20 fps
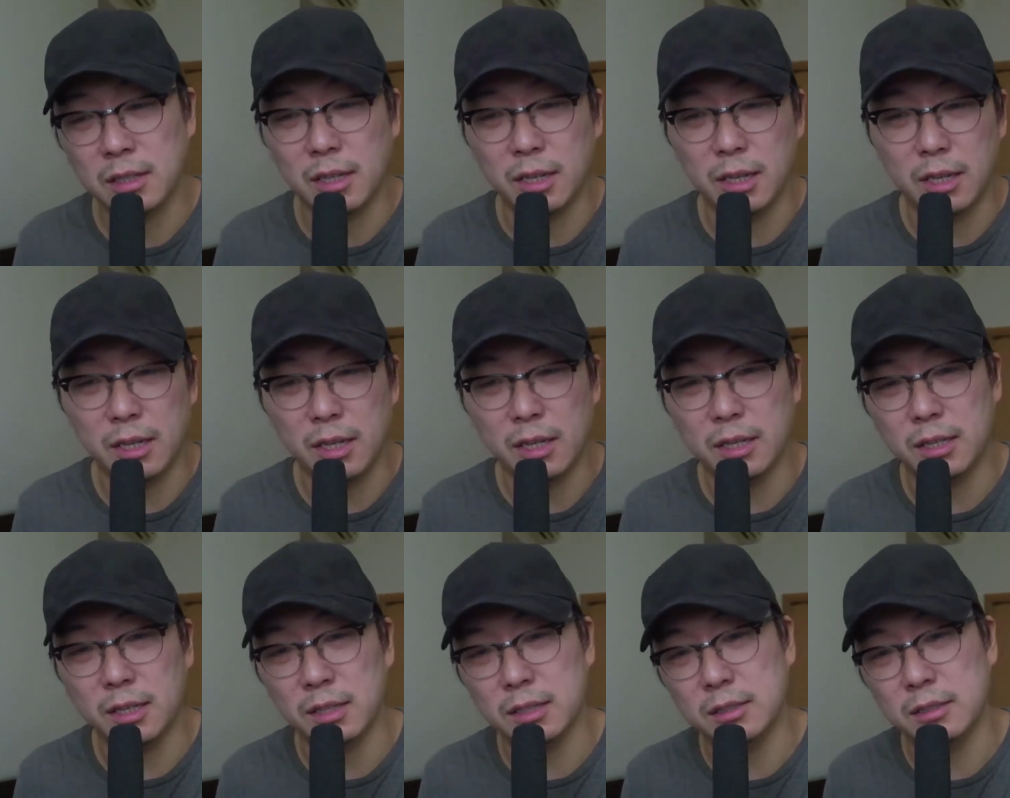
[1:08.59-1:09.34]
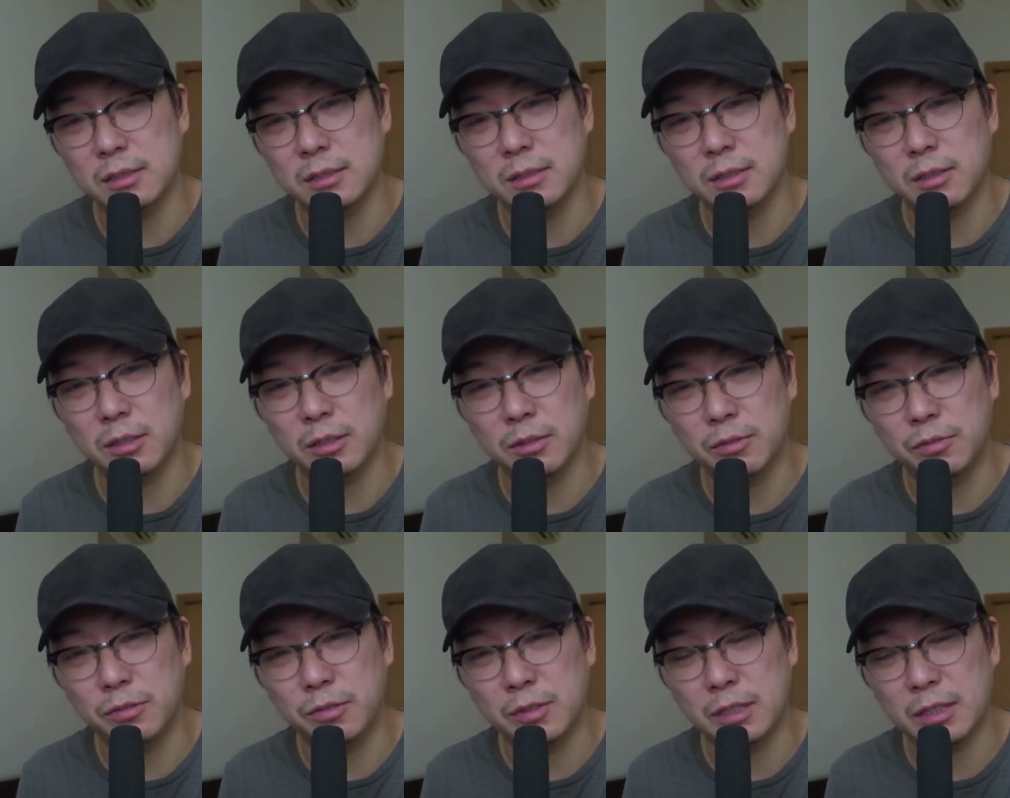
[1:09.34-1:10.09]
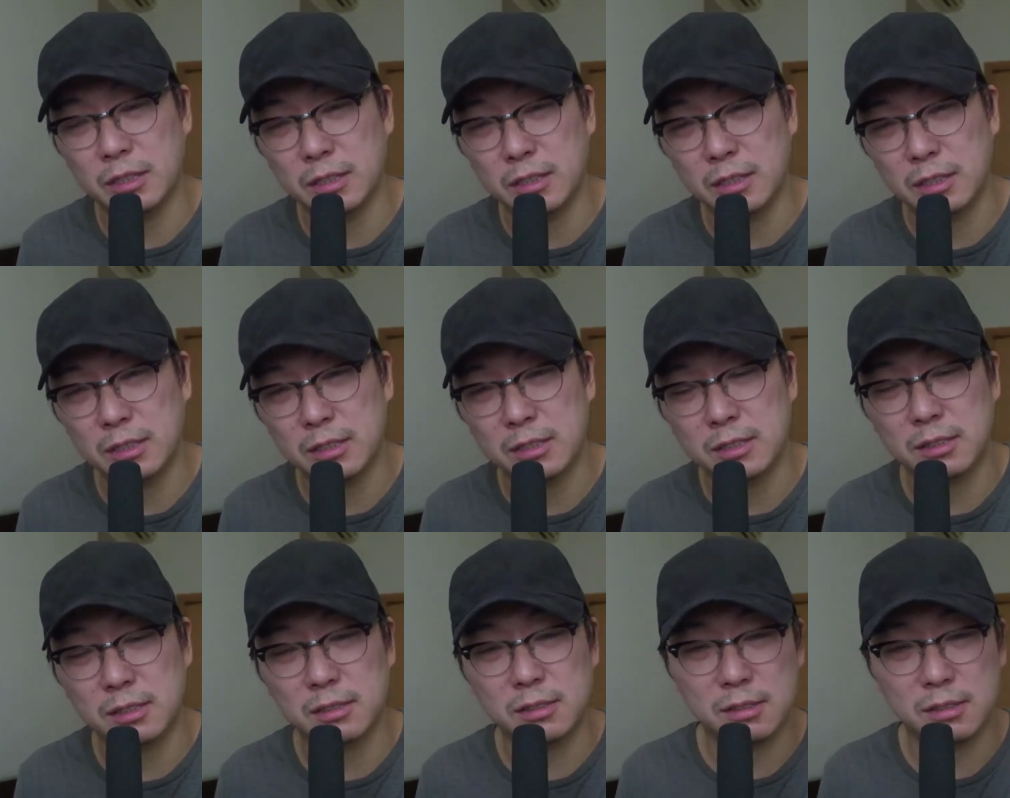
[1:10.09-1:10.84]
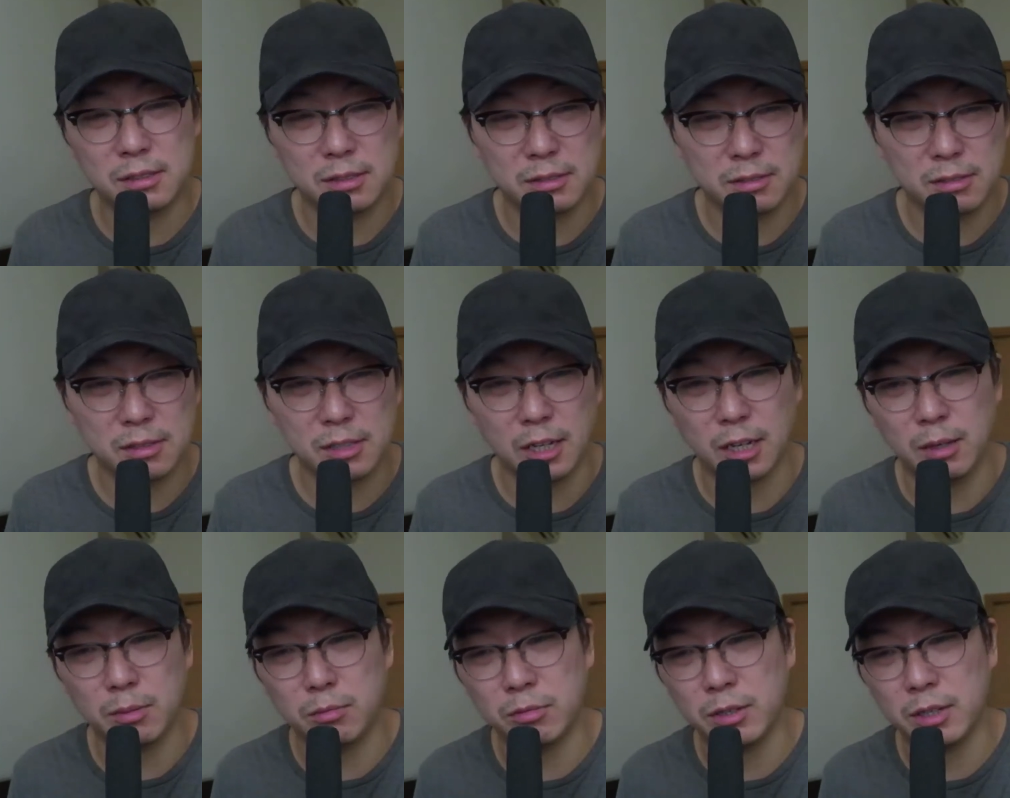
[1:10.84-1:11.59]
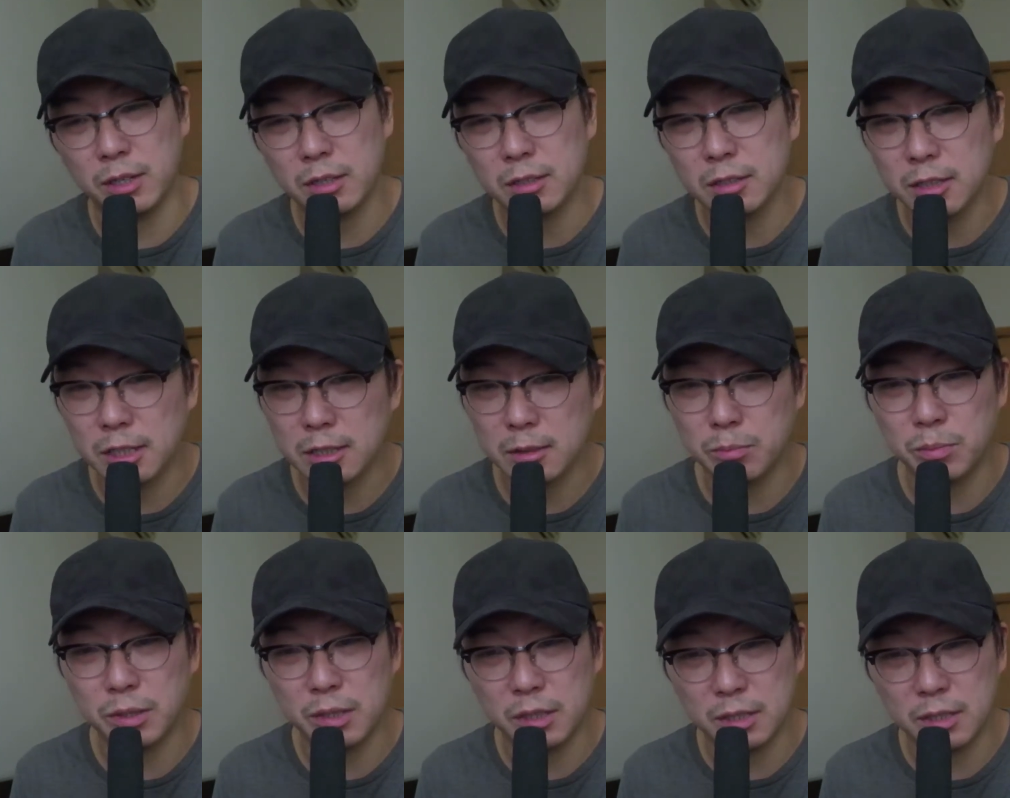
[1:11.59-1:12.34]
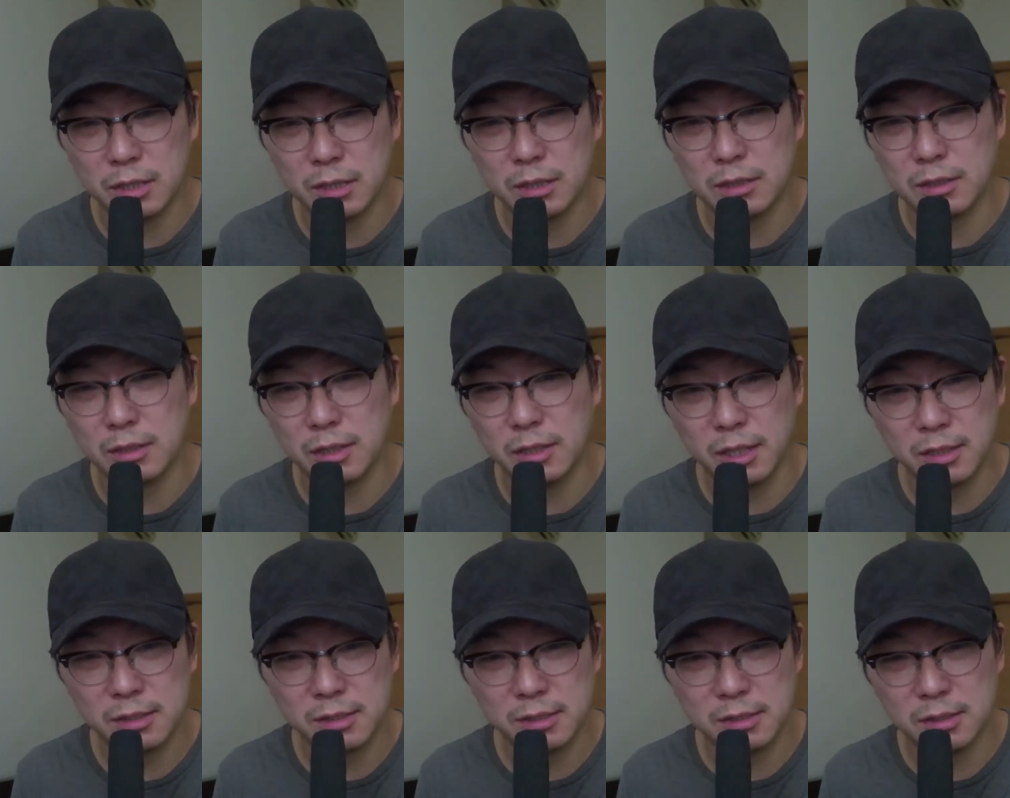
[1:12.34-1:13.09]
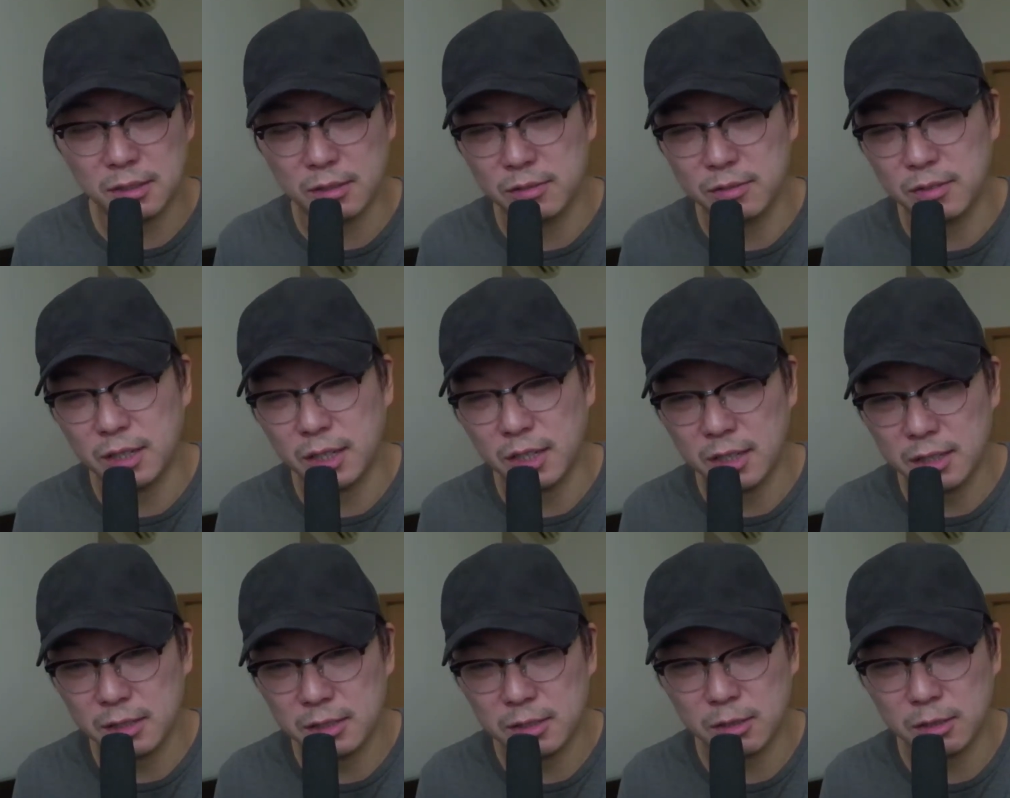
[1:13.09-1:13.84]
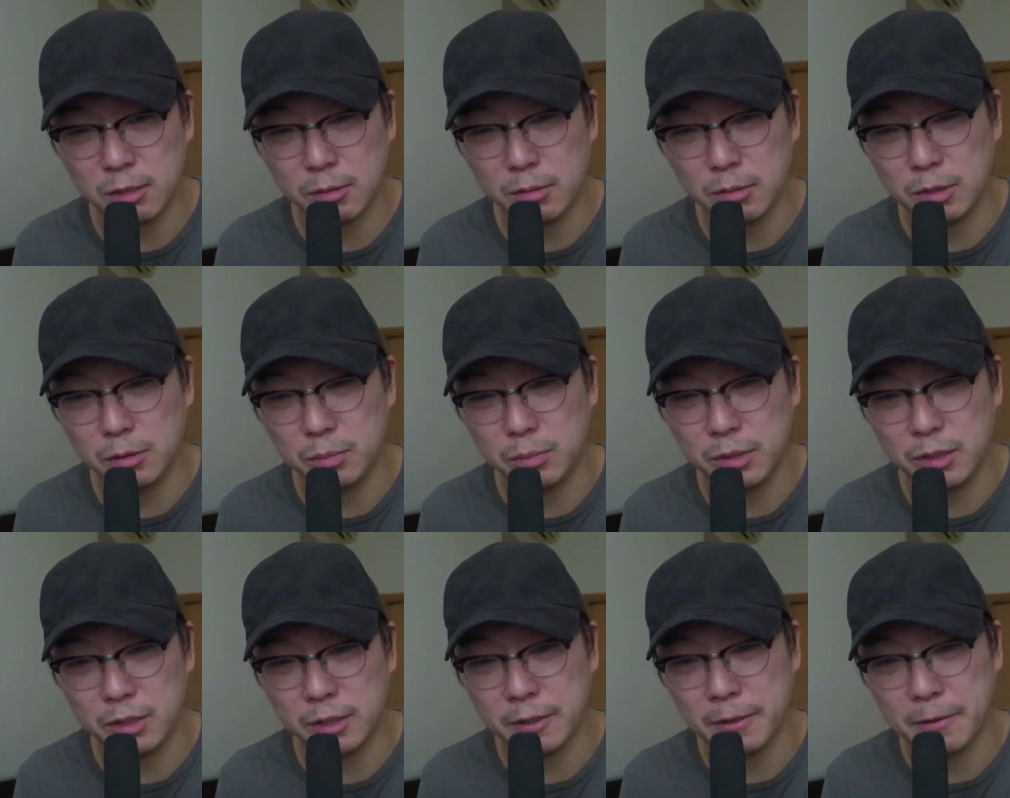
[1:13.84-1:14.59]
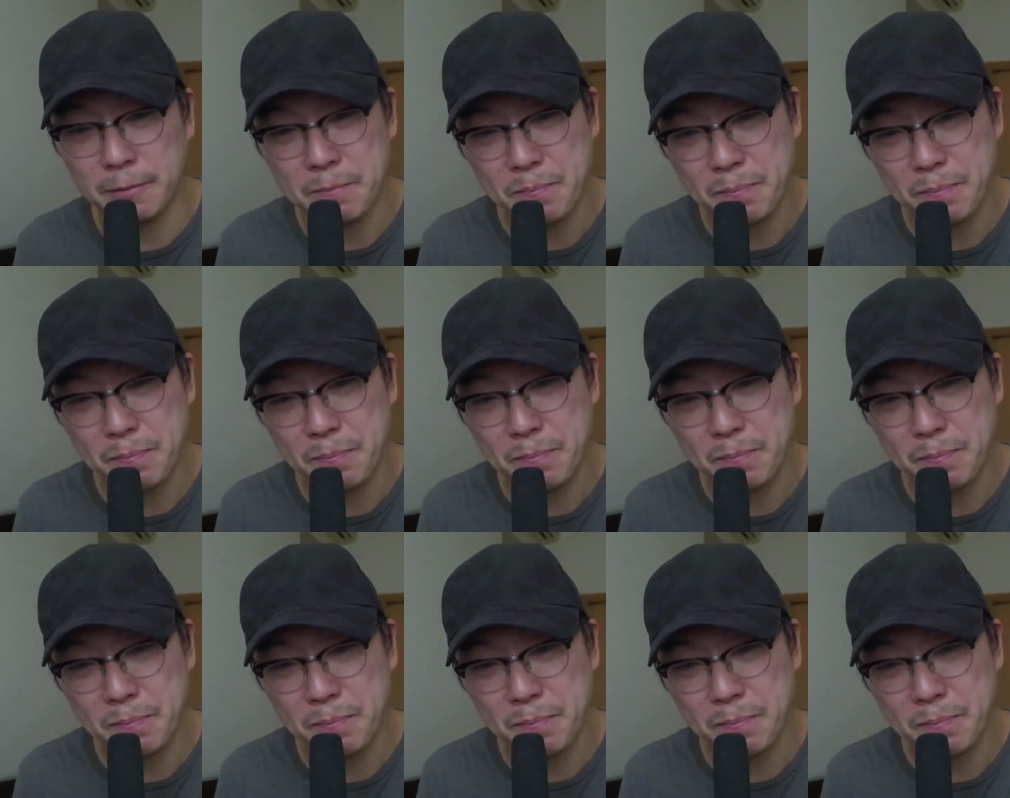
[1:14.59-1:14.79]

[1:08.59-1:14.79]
and hopefully this time around there'd be less of that. So I'm hoping,